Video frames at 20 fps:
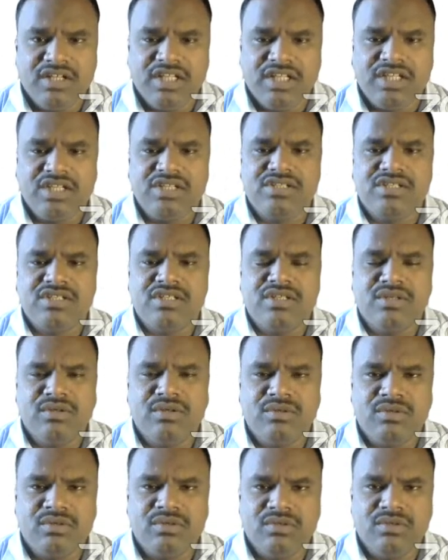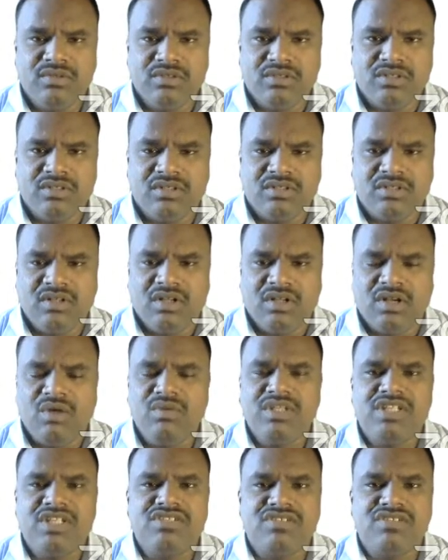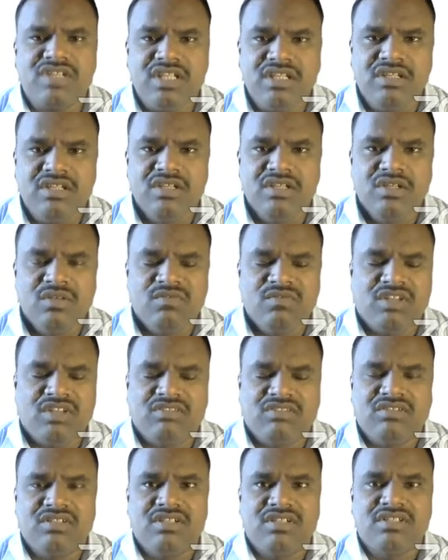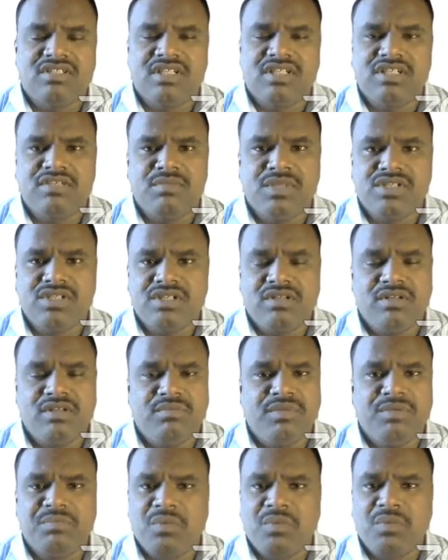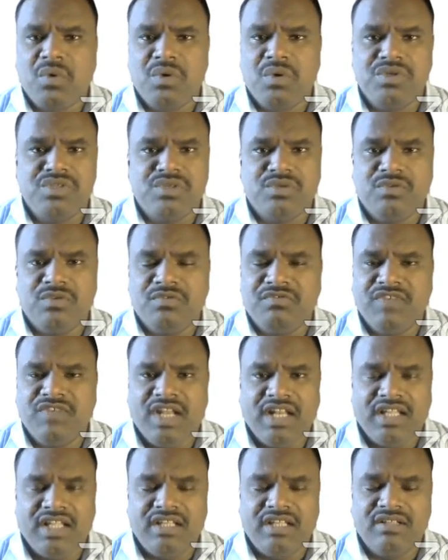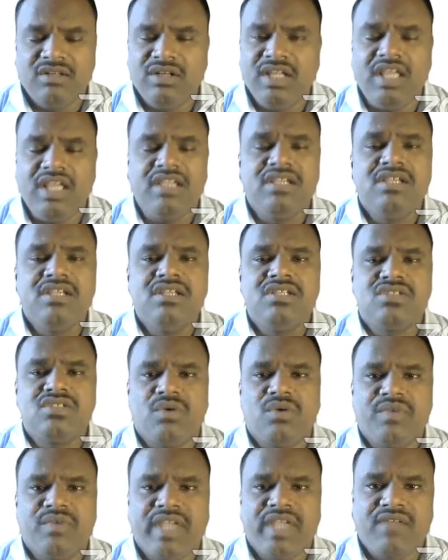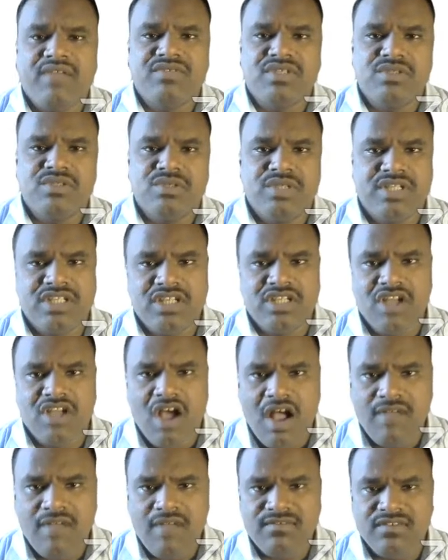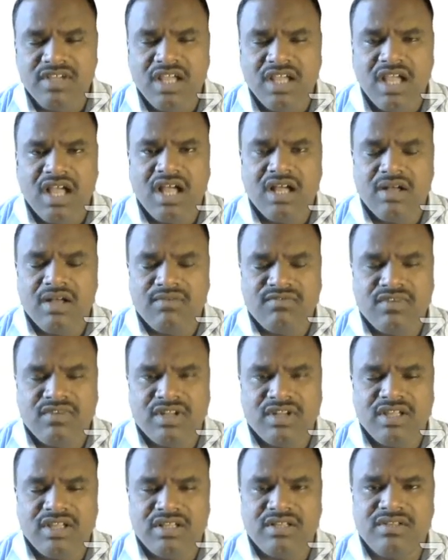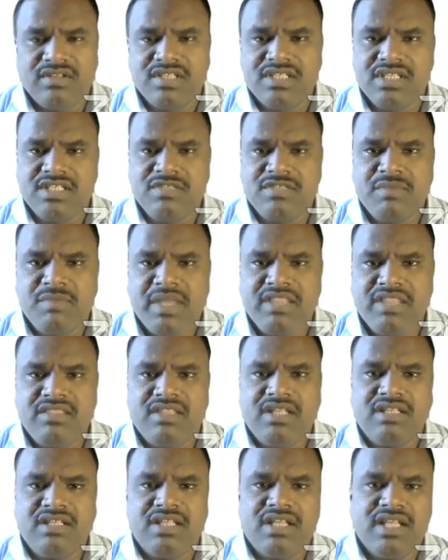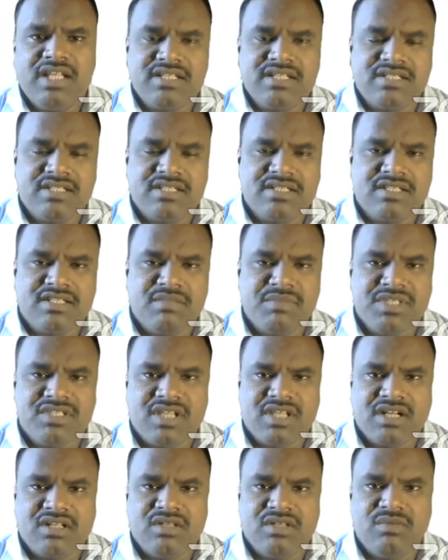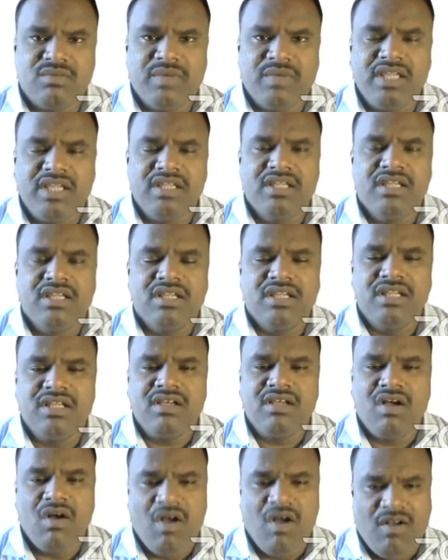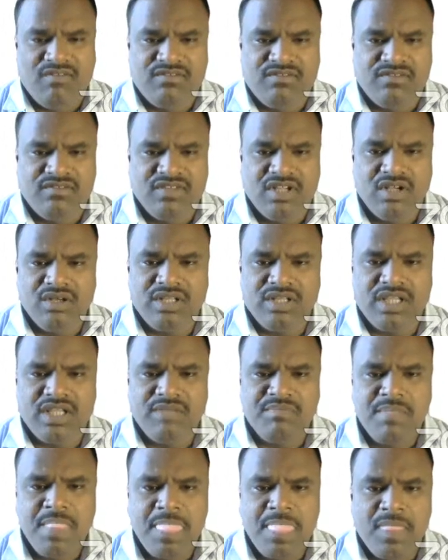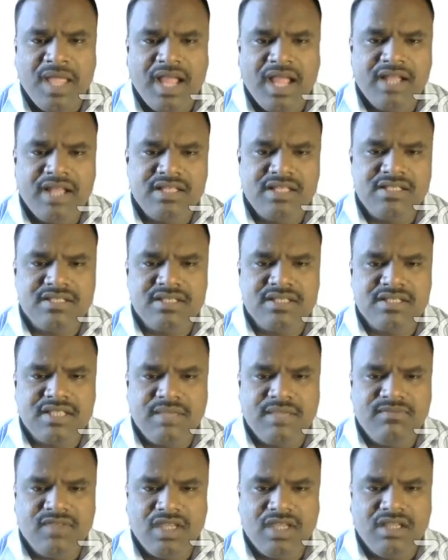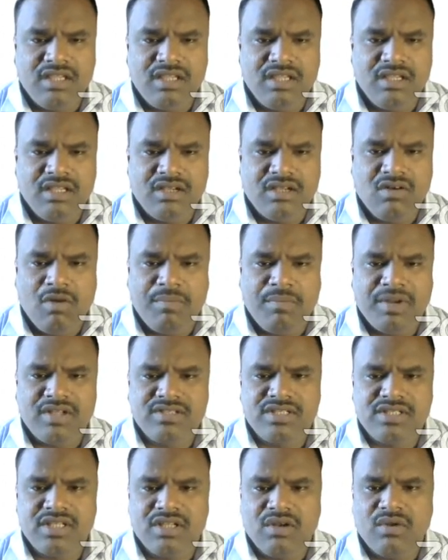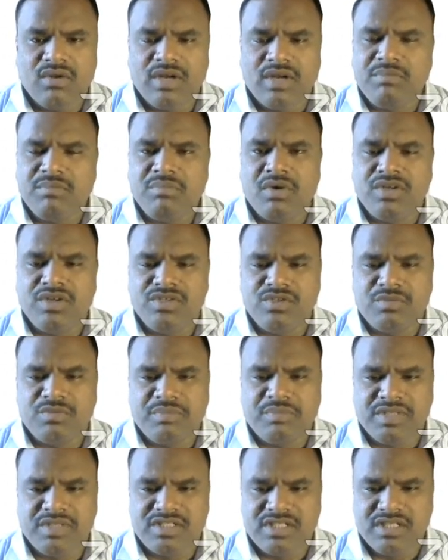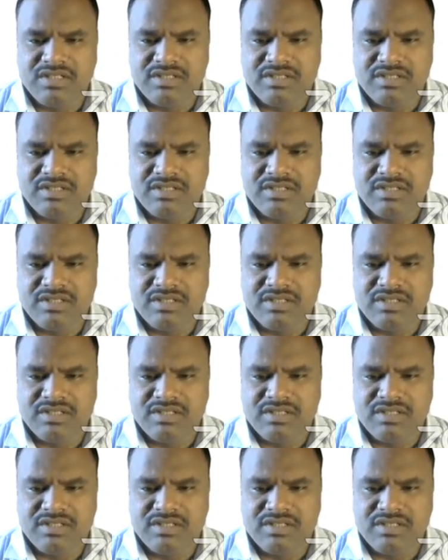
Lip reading: it around the tree for a 30 centimeter, will be prone to felling. Okay, so we have to do it in half for a 6 month, then the next semicircle way in half. Okay, and there's the same way copper oxychloride 0.2%.